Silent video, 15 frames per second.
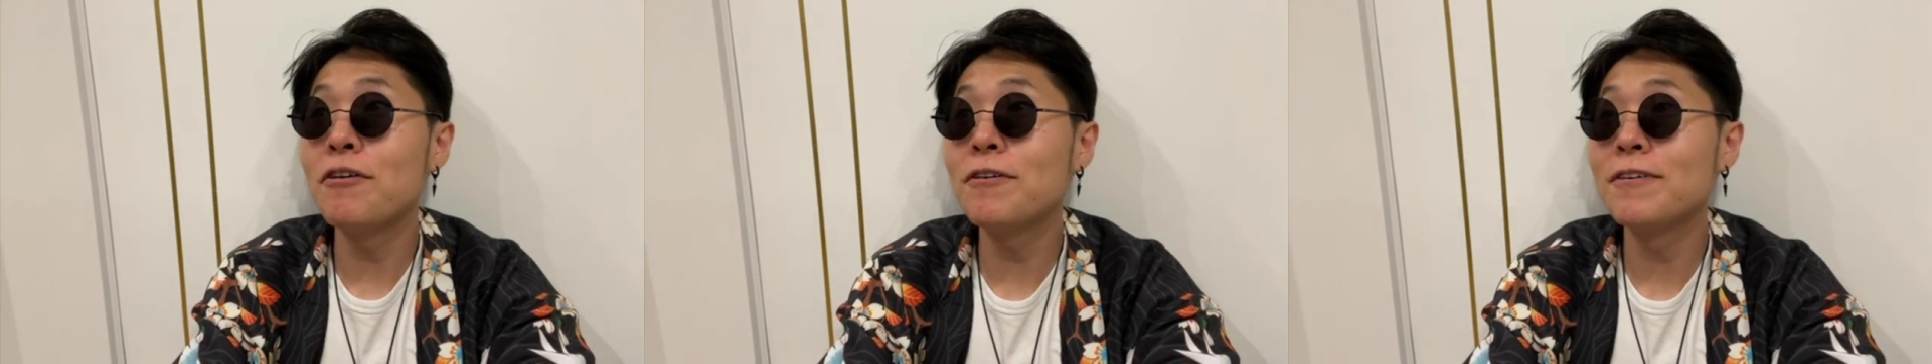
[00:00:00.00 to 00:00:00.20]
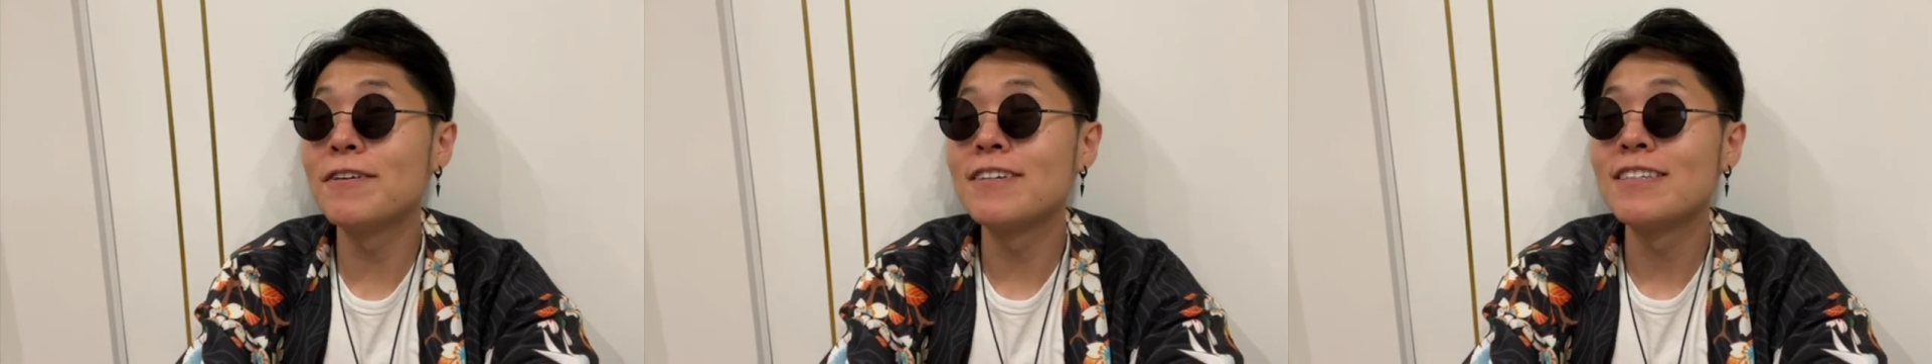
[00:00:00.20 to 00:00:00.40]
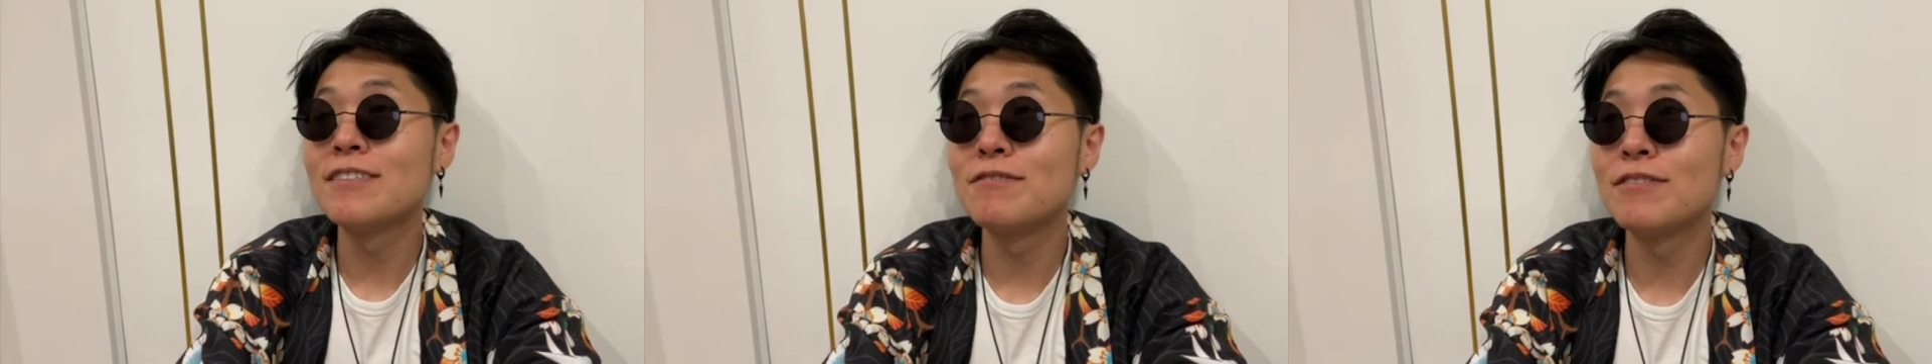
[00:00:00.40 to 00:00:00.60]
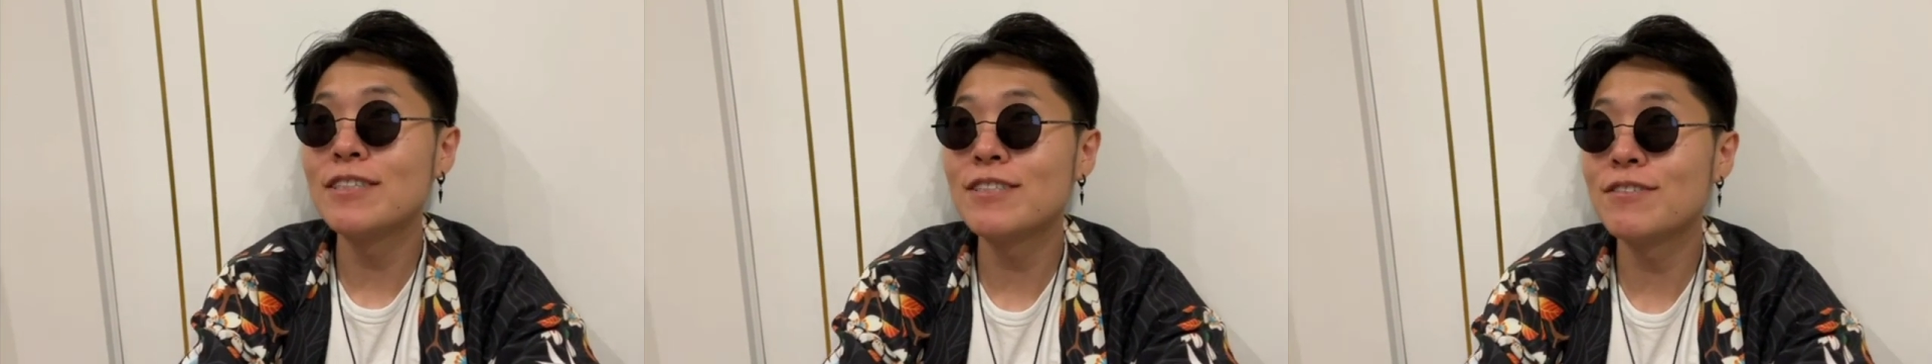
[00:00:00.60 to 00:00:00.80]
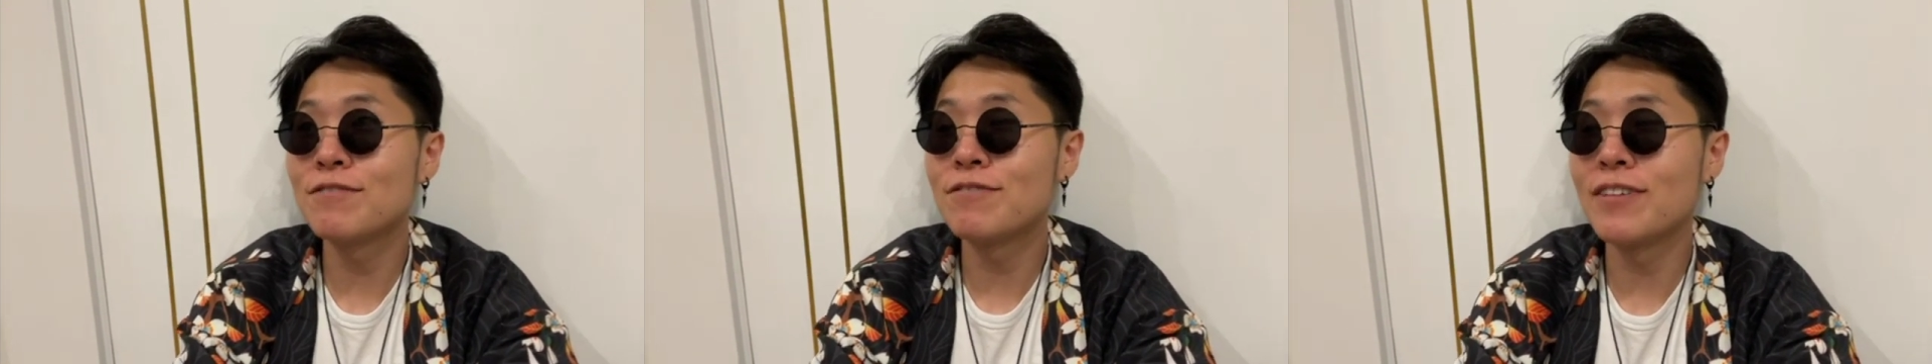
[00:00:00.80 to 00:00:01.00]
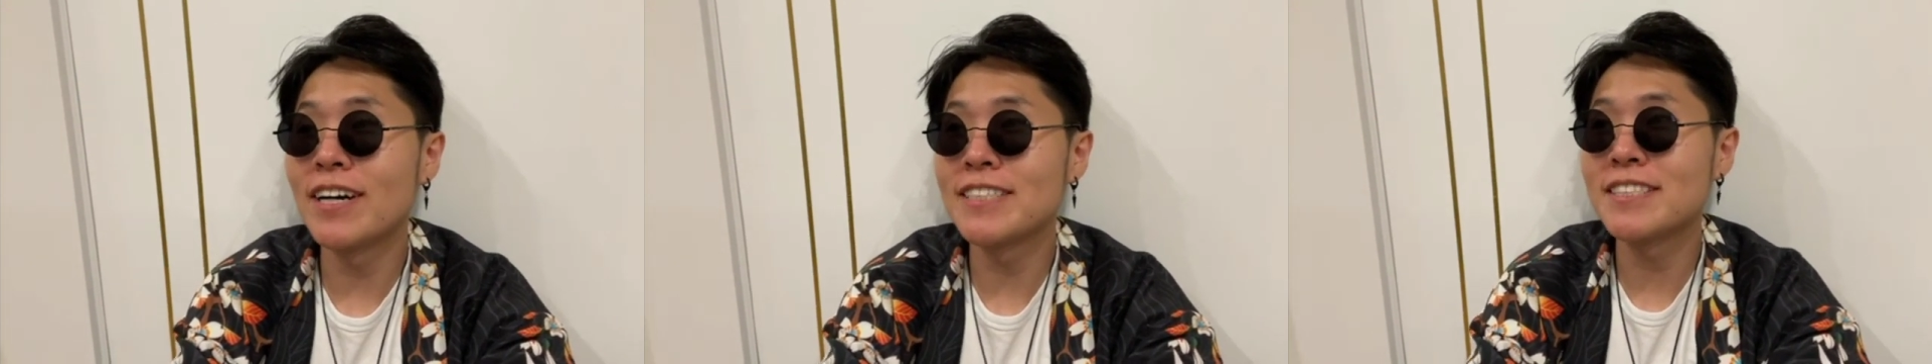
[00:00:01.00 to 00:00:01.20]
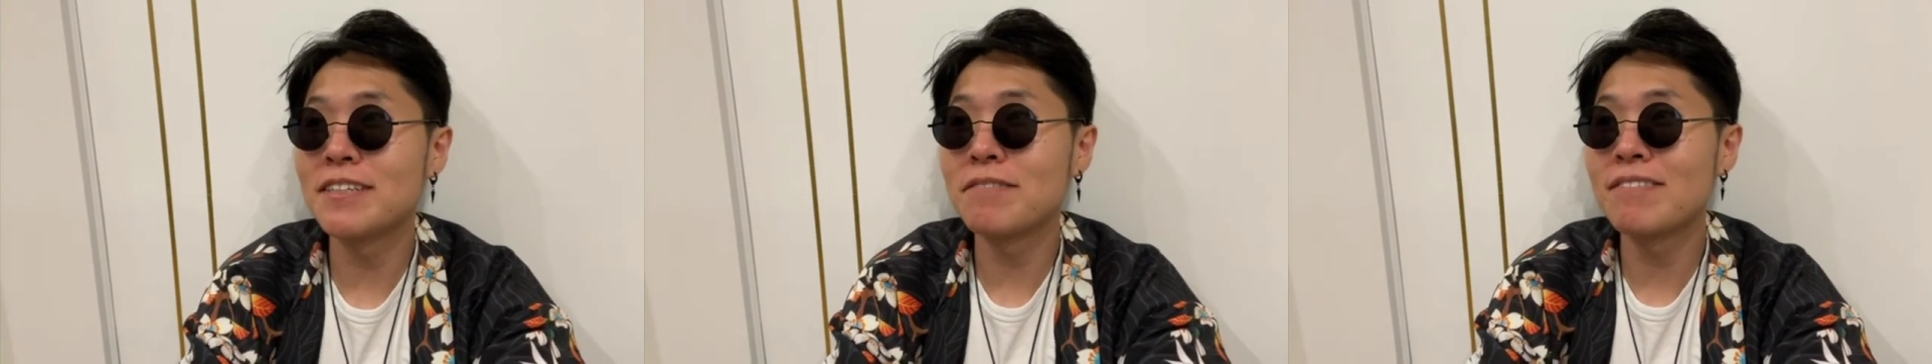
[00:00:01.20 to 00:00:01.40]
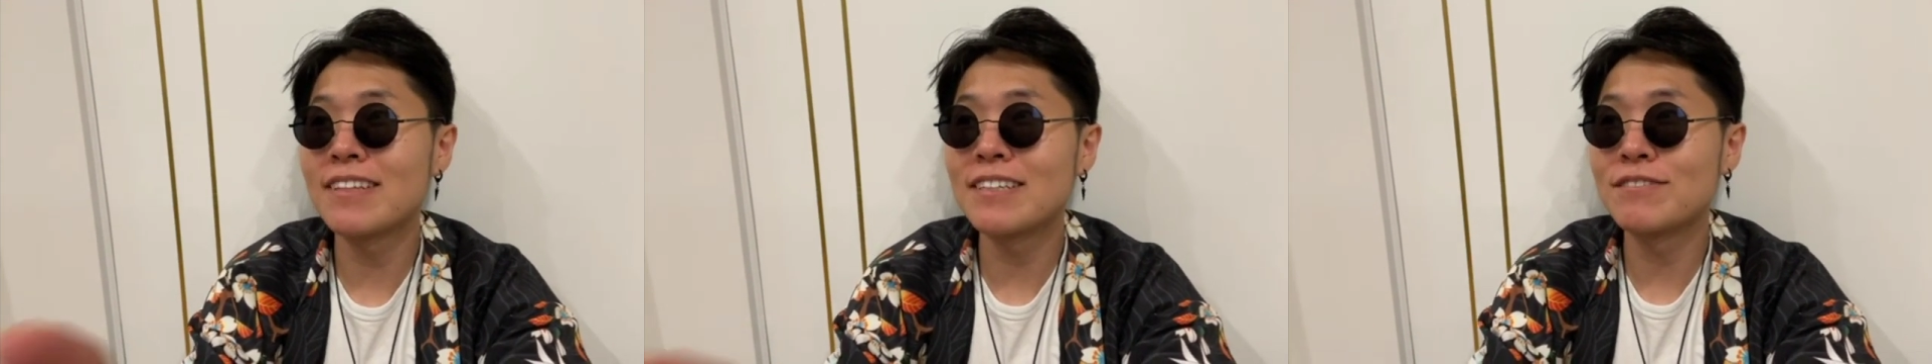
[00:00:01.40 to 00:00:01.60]
Oh, we should find
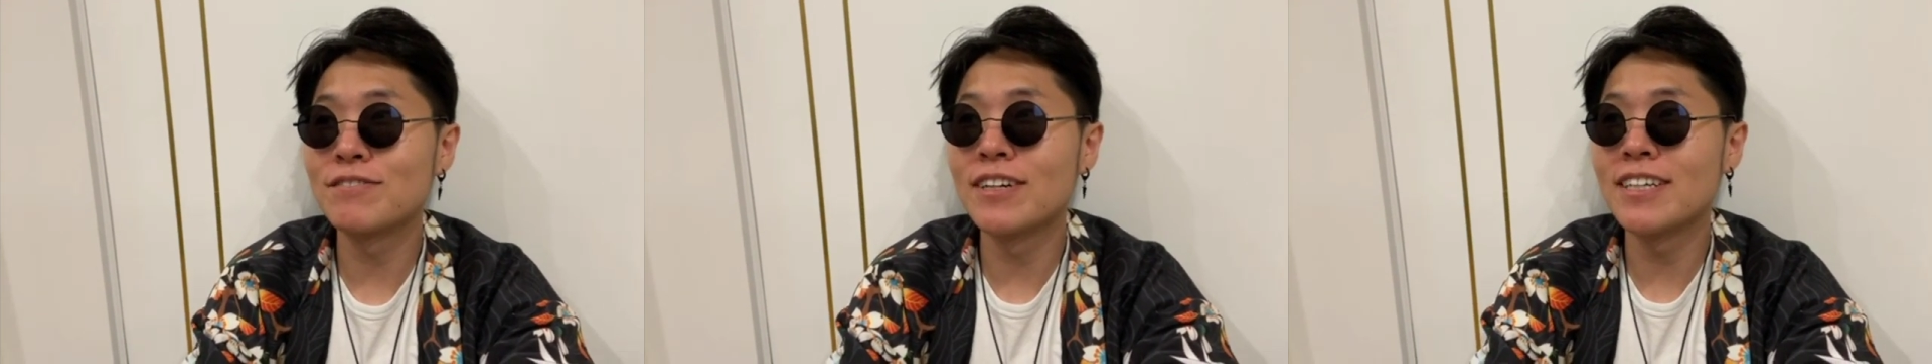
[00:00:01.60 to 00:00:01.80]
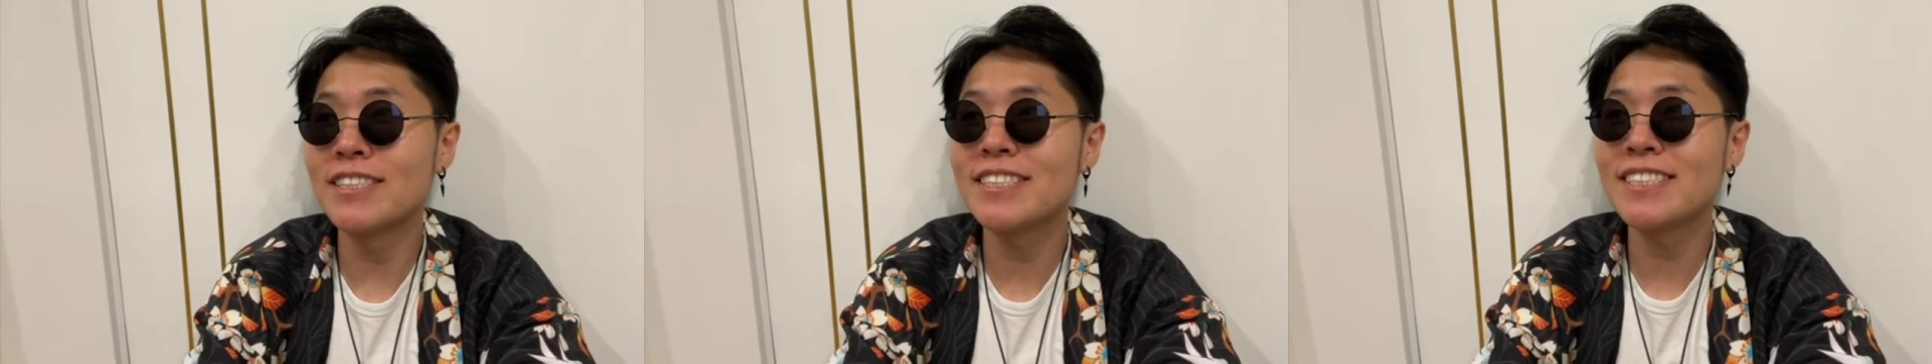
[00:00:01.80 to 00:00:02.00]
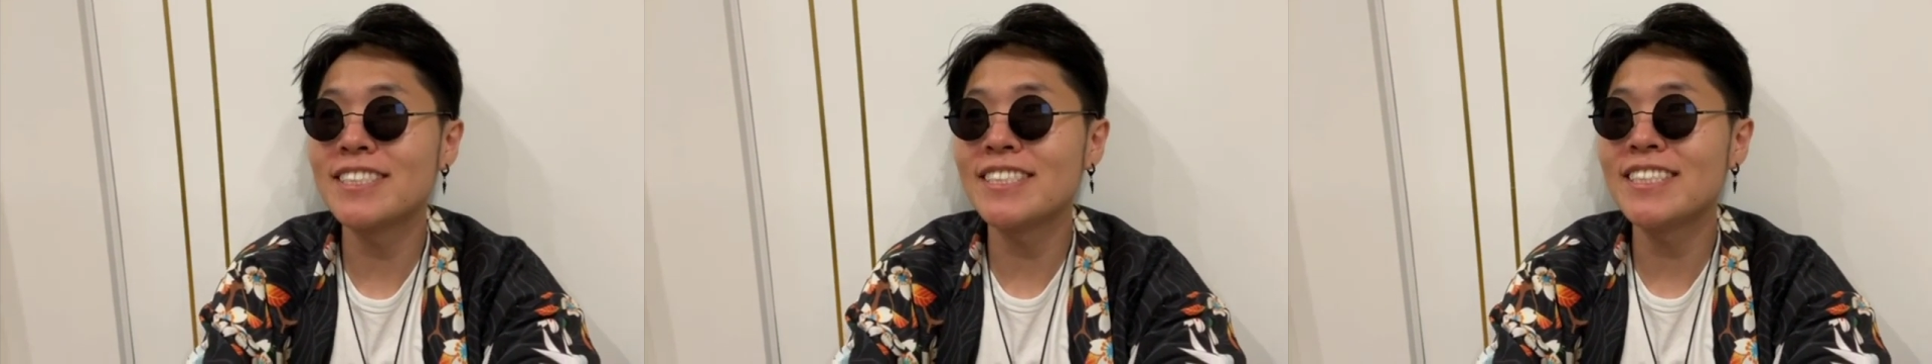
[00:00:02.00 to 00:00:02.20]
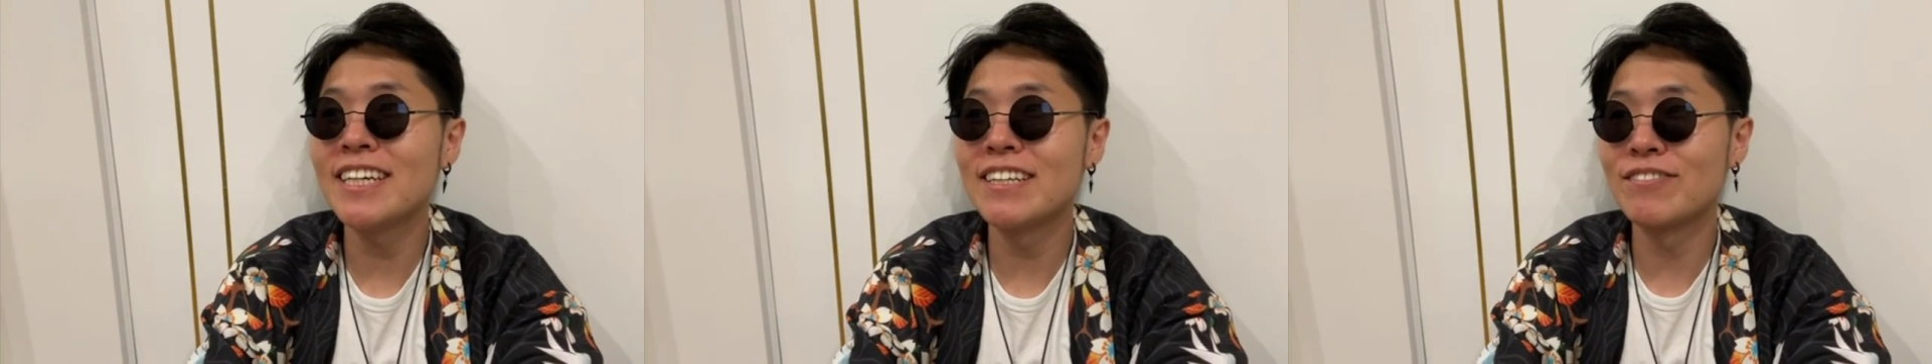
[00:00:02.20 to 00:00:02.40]
something rusty